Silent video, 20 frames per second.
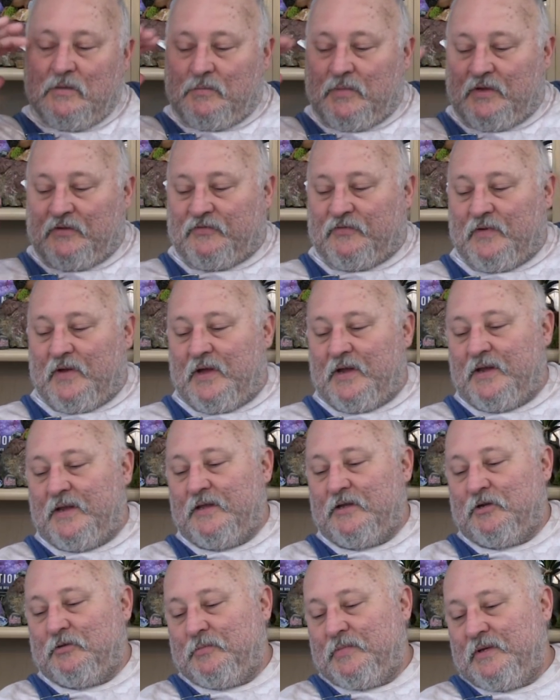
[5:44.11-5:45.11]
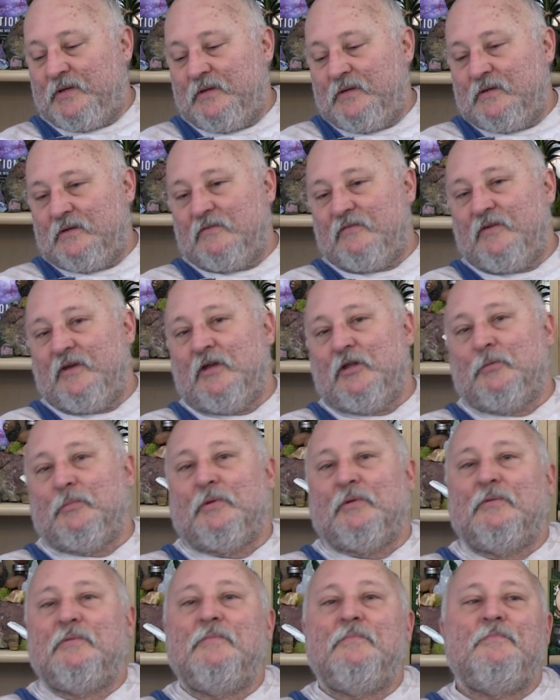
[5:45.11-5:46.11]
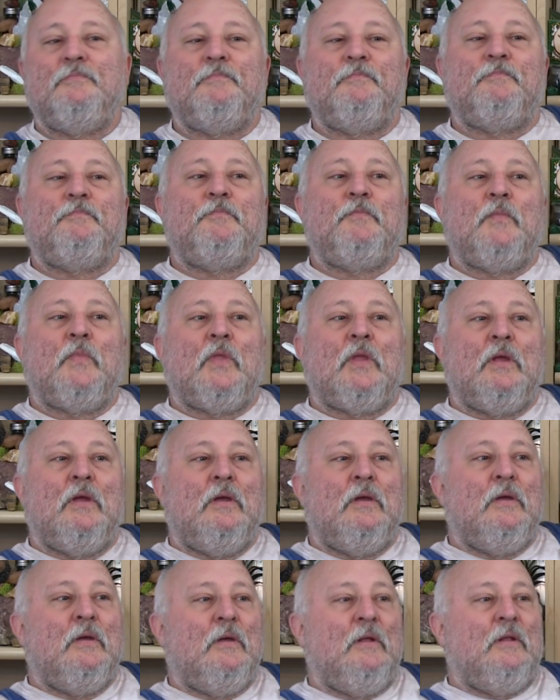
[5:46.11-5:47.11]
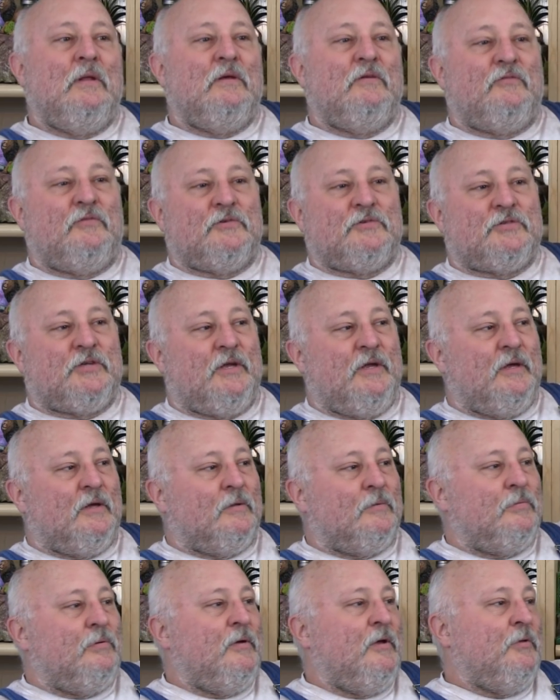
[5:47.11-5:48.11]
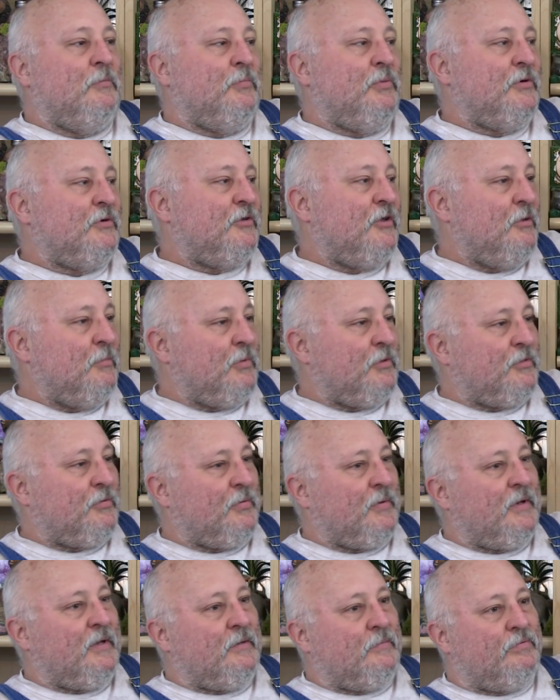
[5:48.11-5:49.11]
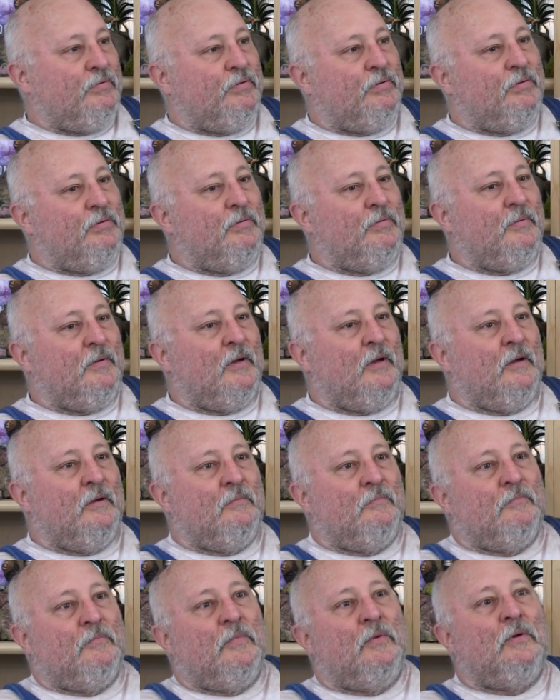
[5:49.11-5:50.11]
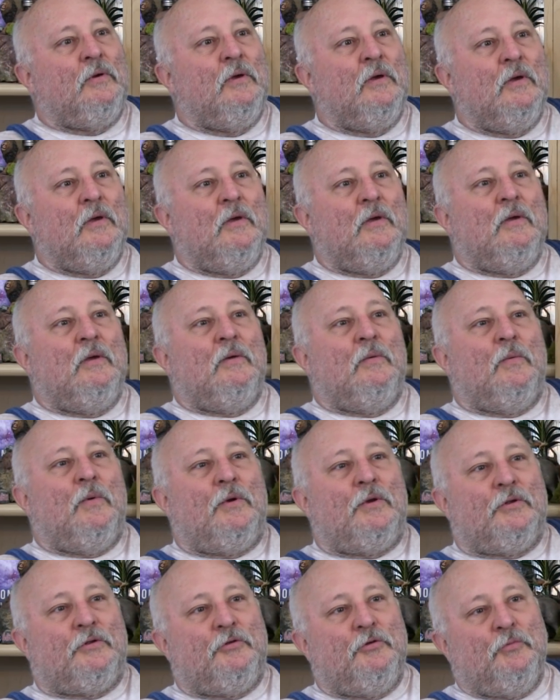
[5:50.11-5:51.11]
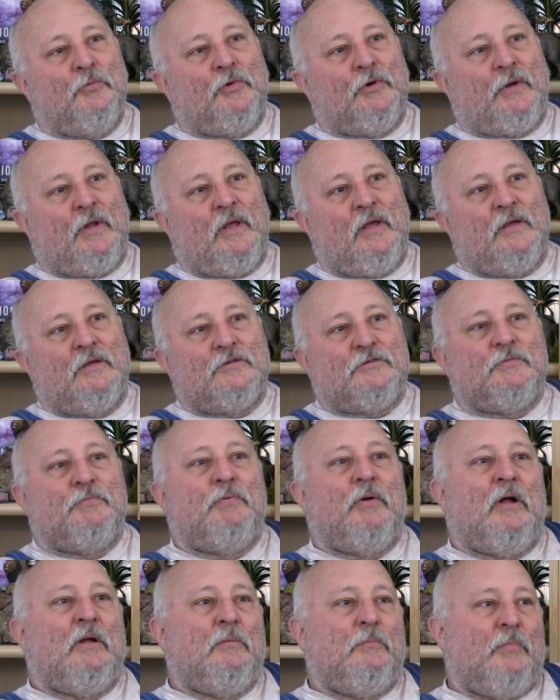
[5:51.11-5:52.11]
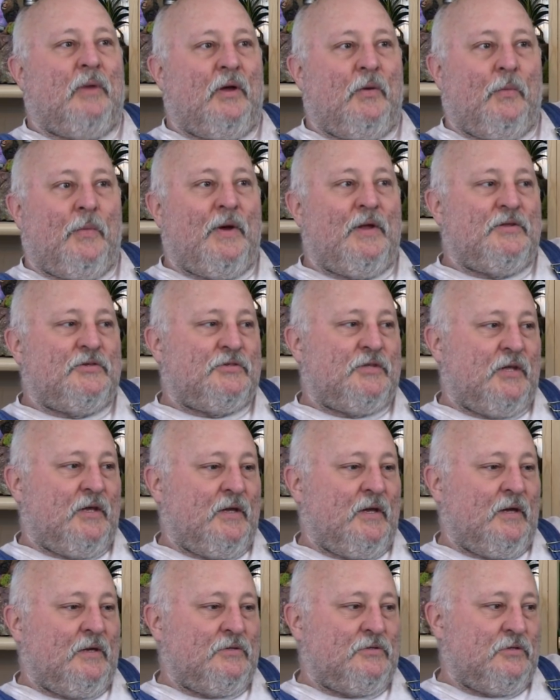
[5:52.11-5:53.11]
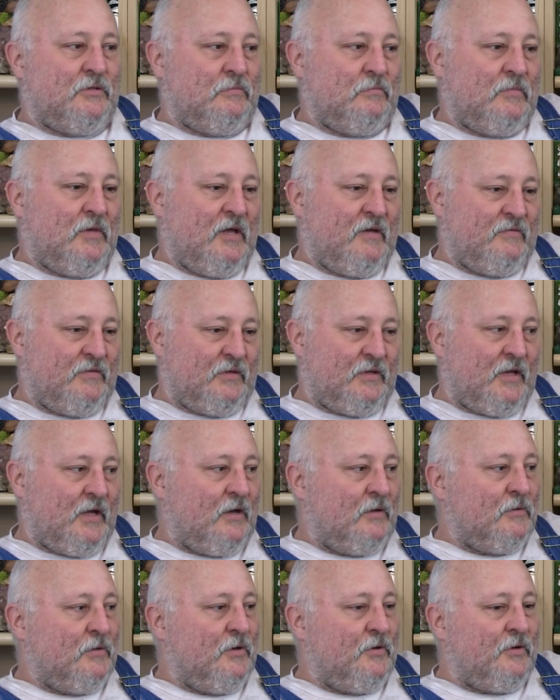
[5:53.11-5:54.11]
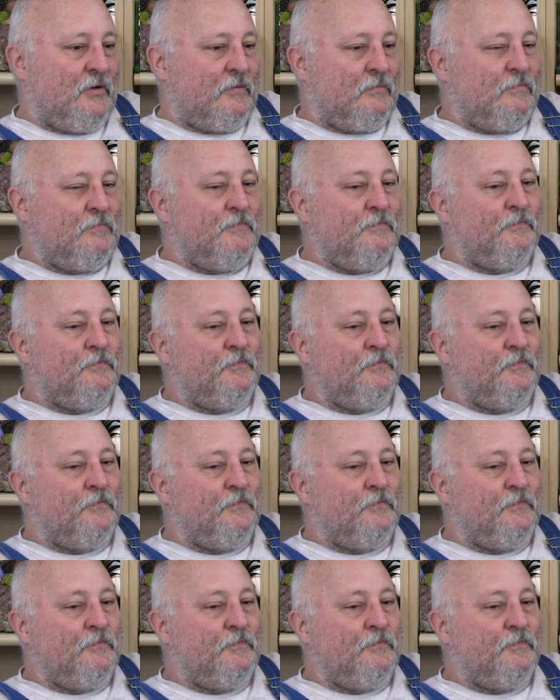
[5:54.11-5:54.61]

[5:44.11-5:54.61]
by Friday, it'll be available for sale. And book number three, um, one or two more days, probably by Wednesday, I should have it downloaded.